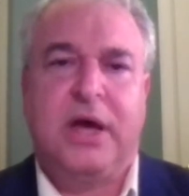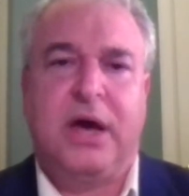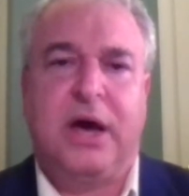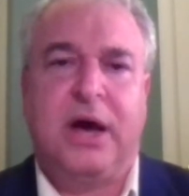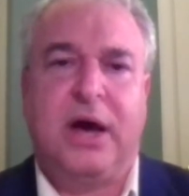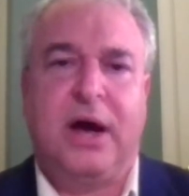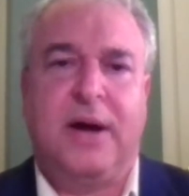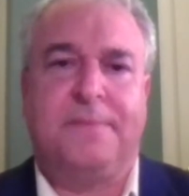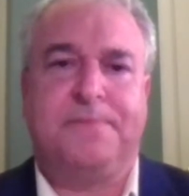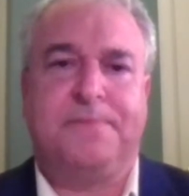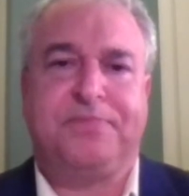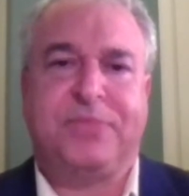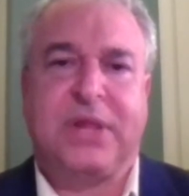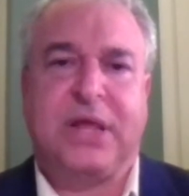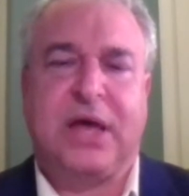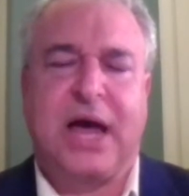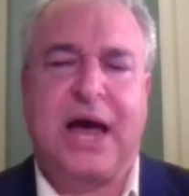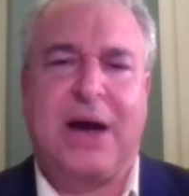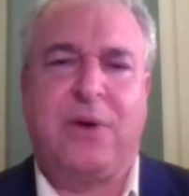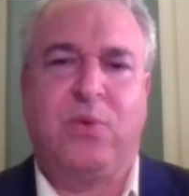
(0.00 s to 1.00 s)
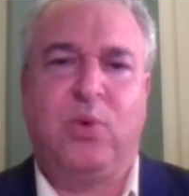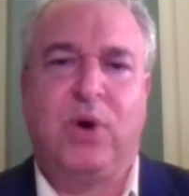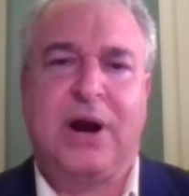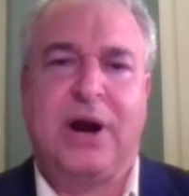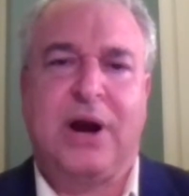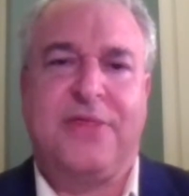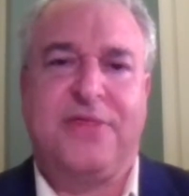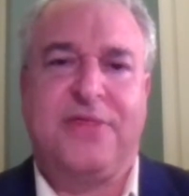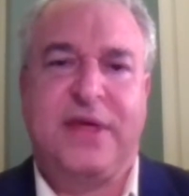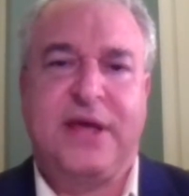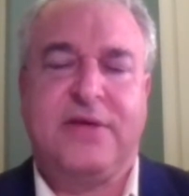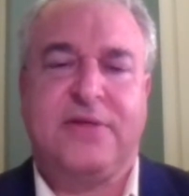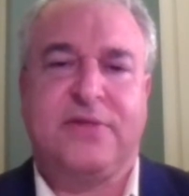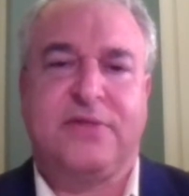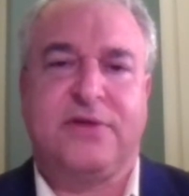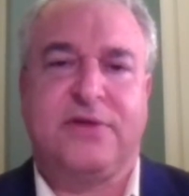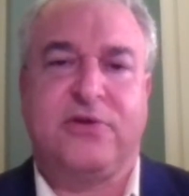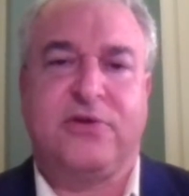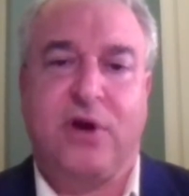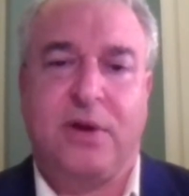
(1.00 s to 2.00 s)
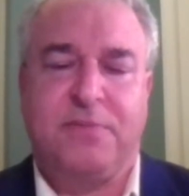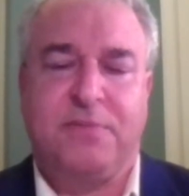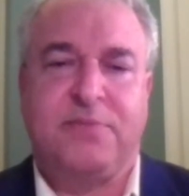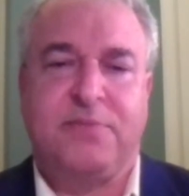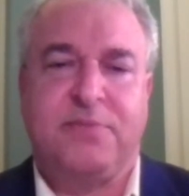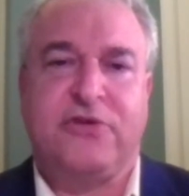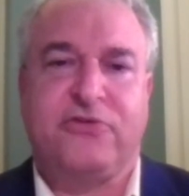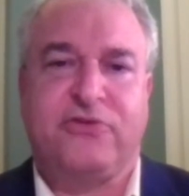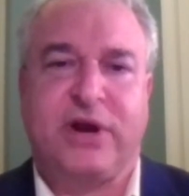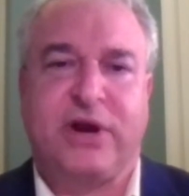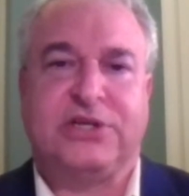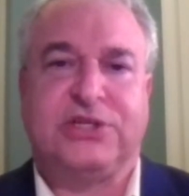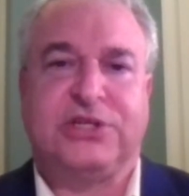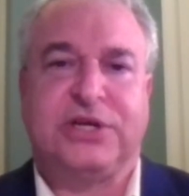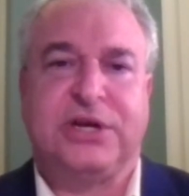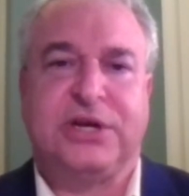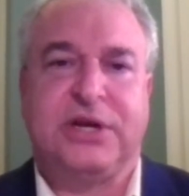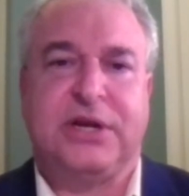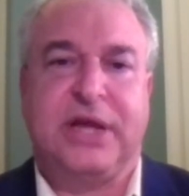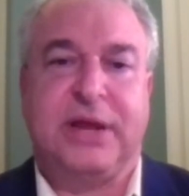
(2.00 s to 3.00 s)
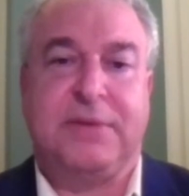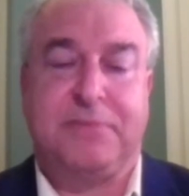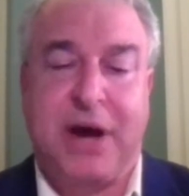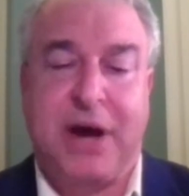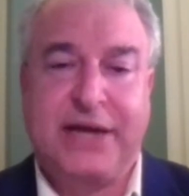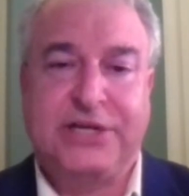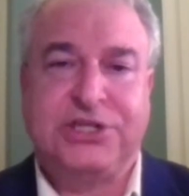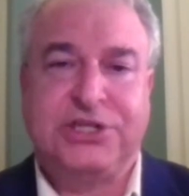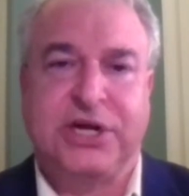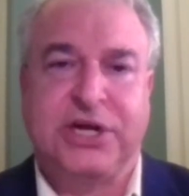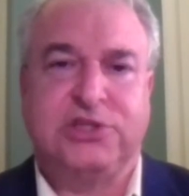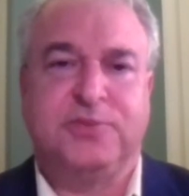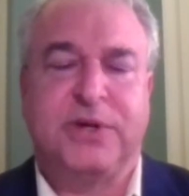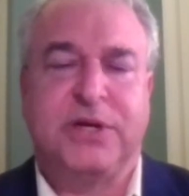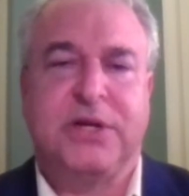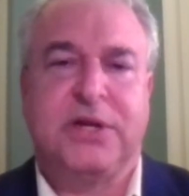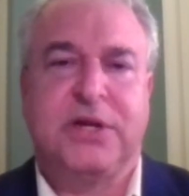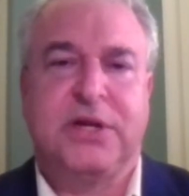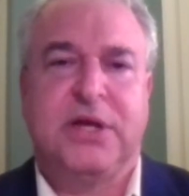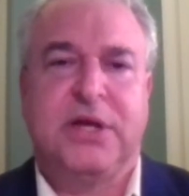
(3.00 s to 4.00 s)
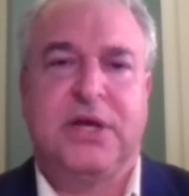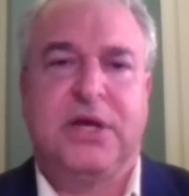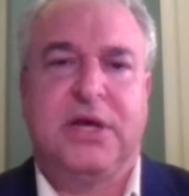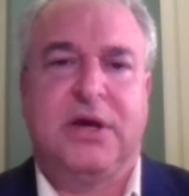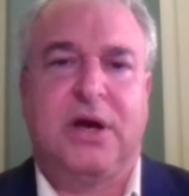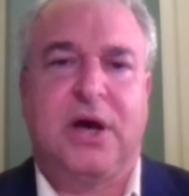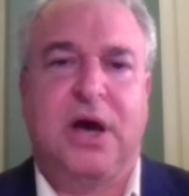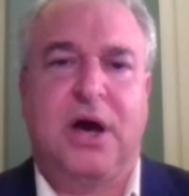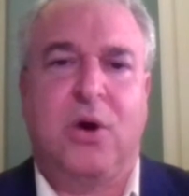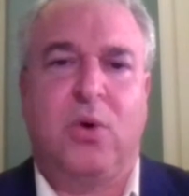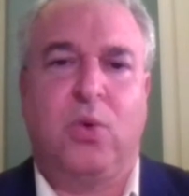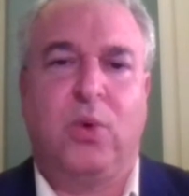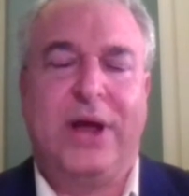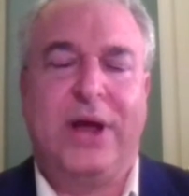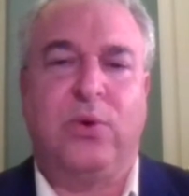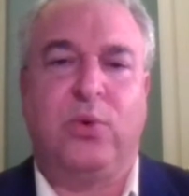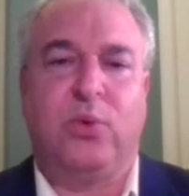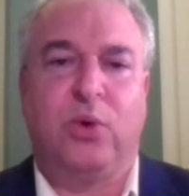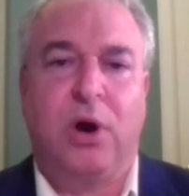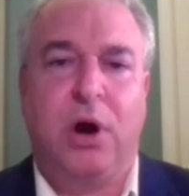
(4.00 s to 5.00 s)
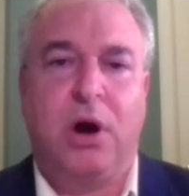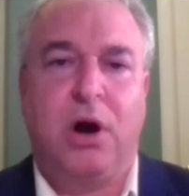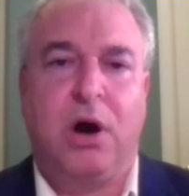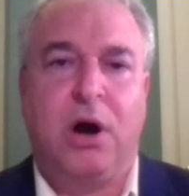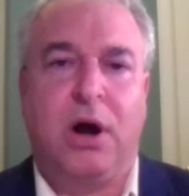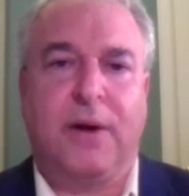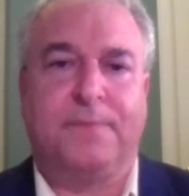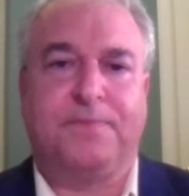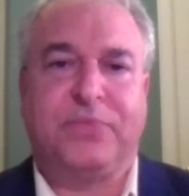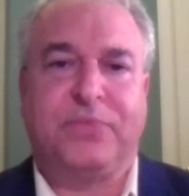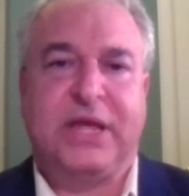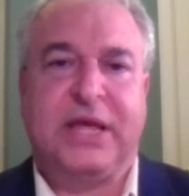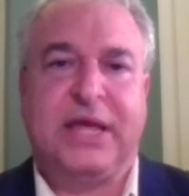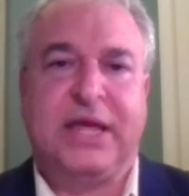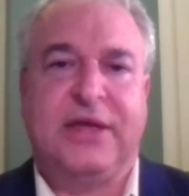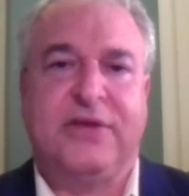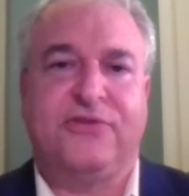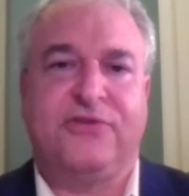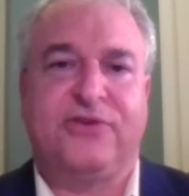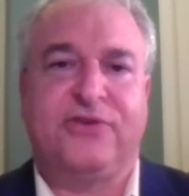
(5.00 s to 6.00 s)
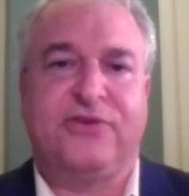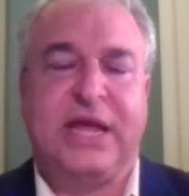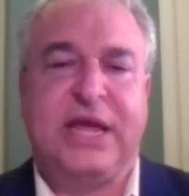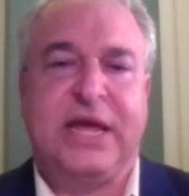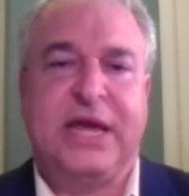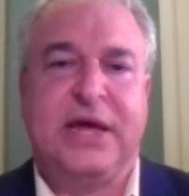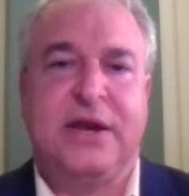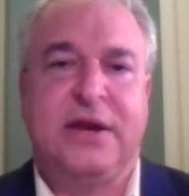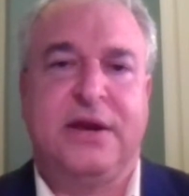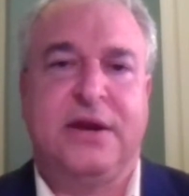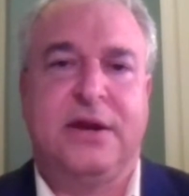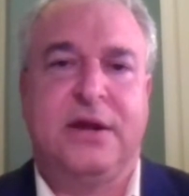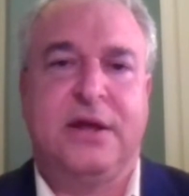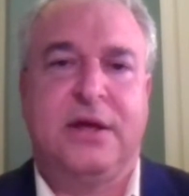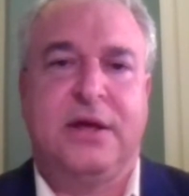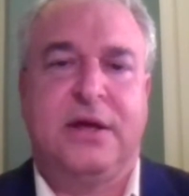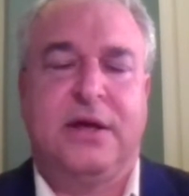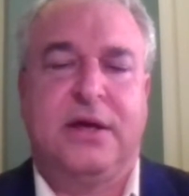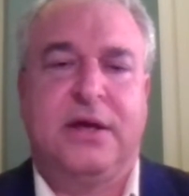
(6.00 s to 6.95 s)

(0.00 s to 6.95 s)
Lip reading: Where I think the Trump administration, in my judgment, went wrong is in